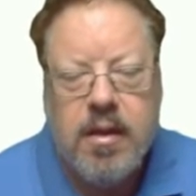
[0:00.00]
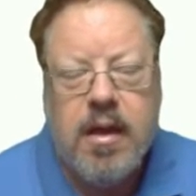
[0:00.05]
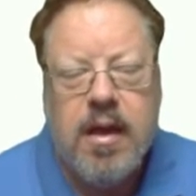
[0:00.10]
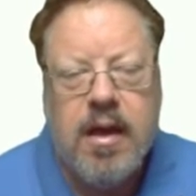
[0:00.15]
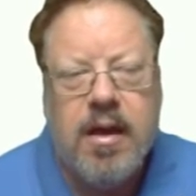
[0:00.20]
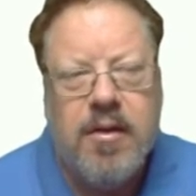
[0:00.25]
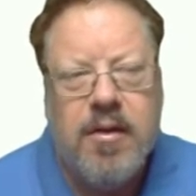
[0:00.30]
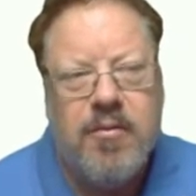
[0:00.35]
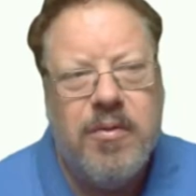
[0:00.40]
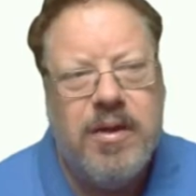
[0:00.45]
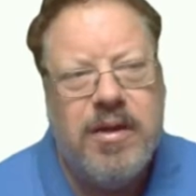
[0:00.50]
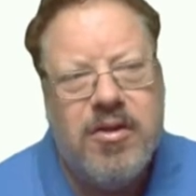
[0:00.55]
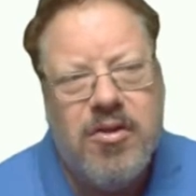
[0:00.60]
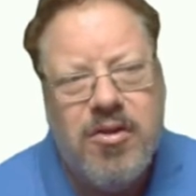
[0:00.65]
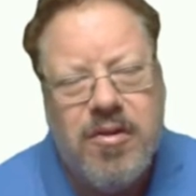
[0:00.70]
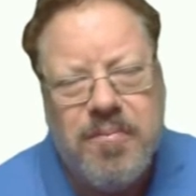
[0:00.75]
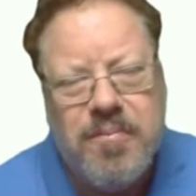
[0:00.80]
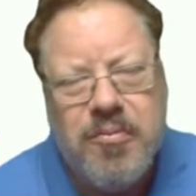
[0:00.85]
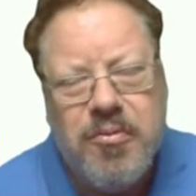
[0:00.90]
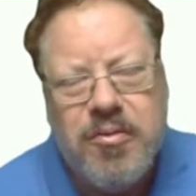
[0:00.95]
We
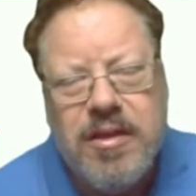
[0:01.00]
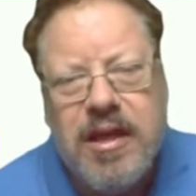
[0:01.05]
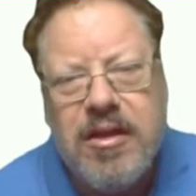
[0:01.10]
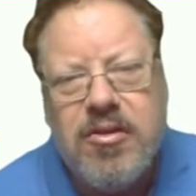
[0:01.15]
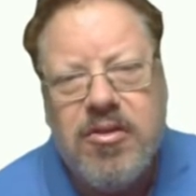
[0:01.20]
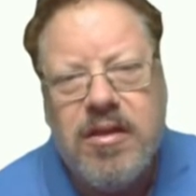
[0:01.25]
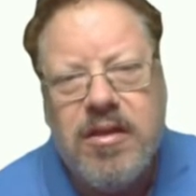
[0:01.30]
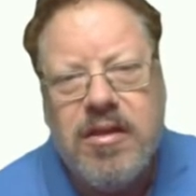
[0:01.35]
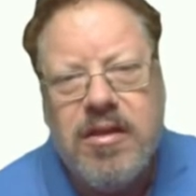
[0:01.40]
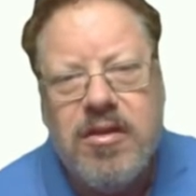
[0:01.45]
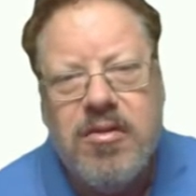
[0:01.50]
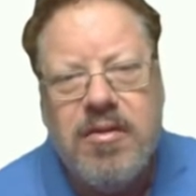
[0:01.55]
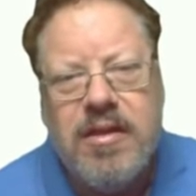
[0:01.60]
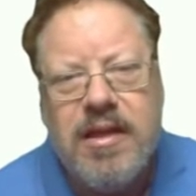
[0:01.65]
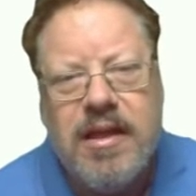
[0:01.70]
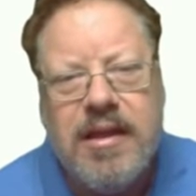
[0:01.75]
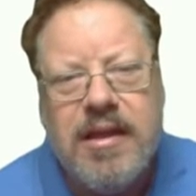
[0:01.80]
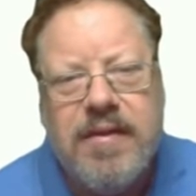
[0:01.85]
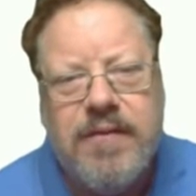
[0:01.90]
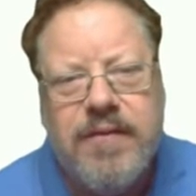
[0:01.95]
could potentially use
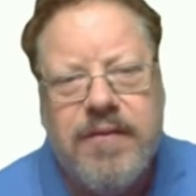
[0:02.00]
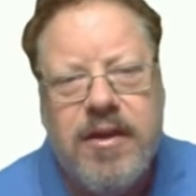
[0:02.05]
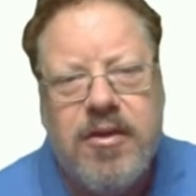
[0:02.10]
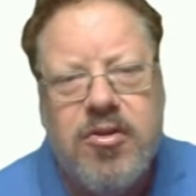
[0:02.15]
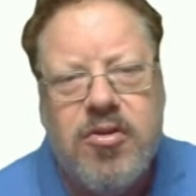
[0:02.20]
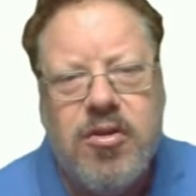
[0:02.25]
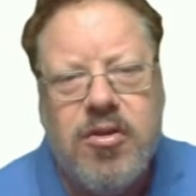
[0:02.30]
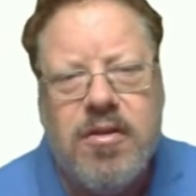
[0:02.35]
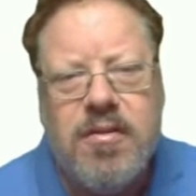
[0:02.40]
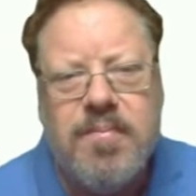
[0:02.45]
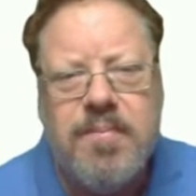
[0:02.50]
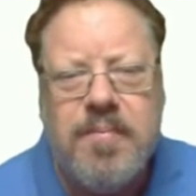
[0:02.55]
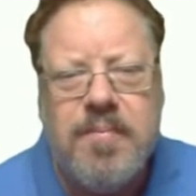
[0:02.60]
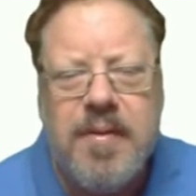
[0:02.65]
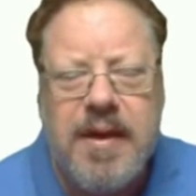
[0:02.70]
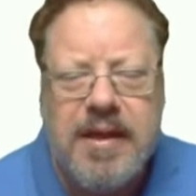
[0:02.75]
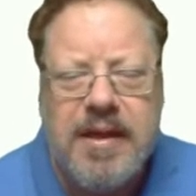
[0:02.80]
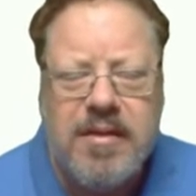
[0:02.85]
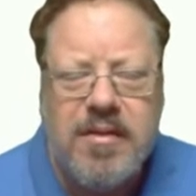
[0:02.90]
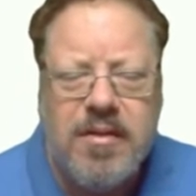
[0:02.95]
individuals,
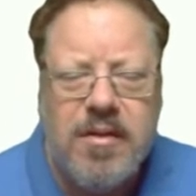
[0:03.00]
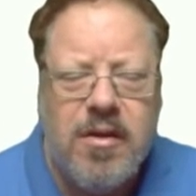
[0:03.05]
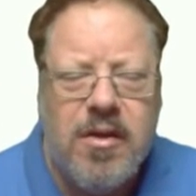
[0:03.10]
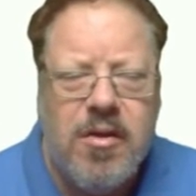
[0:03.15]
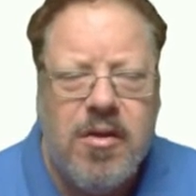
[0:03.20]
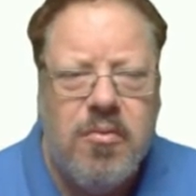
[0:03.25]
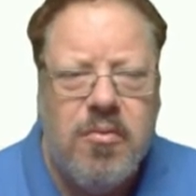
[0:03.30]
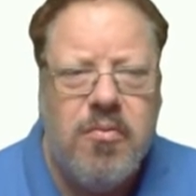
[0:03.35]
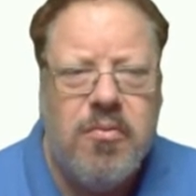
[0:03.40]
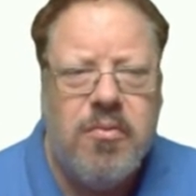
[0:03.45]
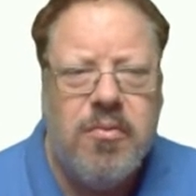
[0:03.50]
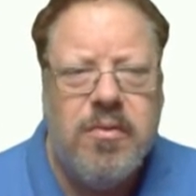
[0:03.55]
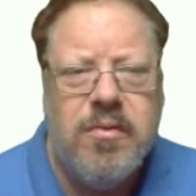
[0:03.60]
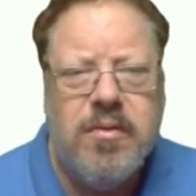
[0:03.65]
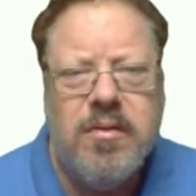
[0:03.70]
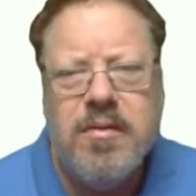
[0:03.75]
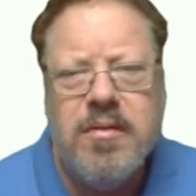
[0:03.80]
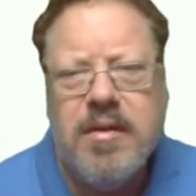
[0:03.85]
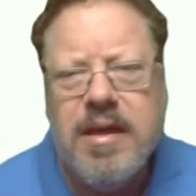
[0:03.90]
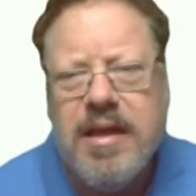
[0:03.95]
but
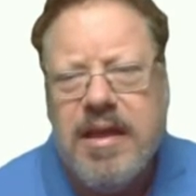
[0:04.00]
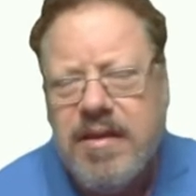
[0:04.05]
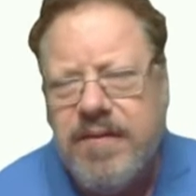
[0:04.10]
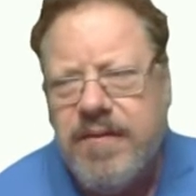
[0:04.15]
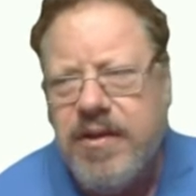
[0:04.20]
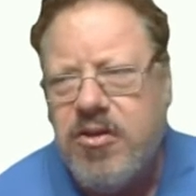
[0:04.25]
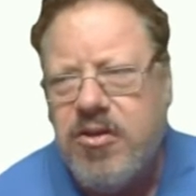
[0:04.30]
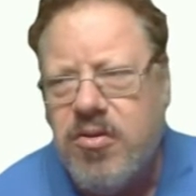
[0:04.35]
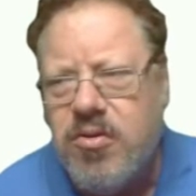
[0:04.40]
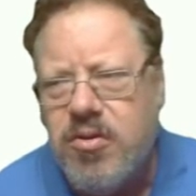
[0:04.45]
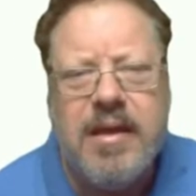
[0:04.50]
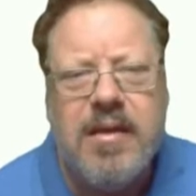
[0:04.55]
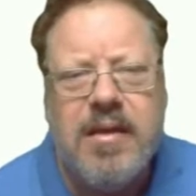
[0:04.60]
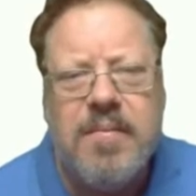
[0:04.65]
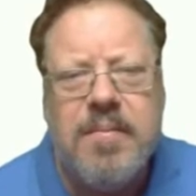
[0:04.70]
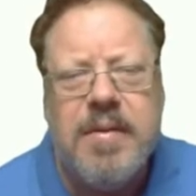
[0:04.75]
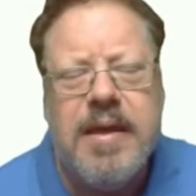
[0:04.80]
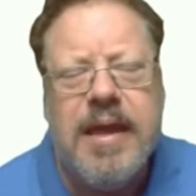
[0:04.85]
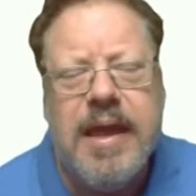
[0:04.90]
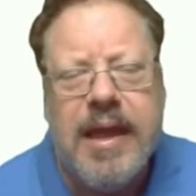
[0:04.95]
individuals could
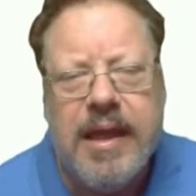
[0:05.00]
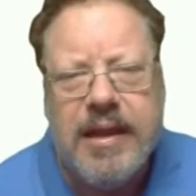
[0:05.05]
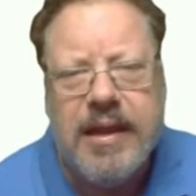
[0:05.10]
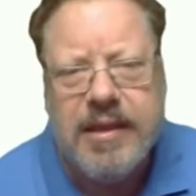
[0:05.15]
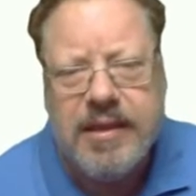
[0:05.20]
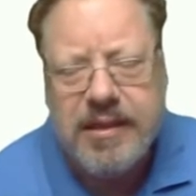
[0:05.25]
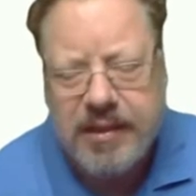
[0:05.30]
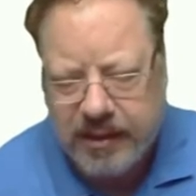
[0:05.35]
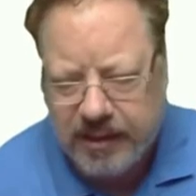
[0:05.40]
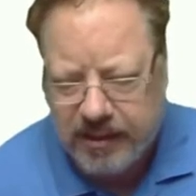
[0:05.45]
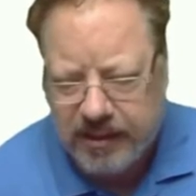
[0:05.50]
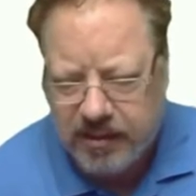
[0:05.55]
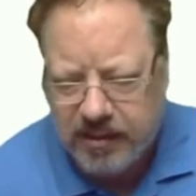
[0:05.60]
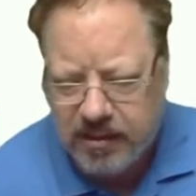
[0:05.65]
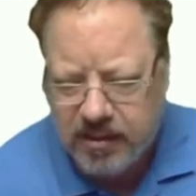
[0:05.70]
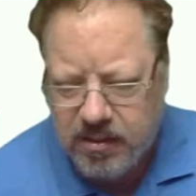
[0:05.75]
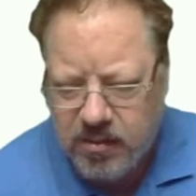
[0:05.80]
be anything.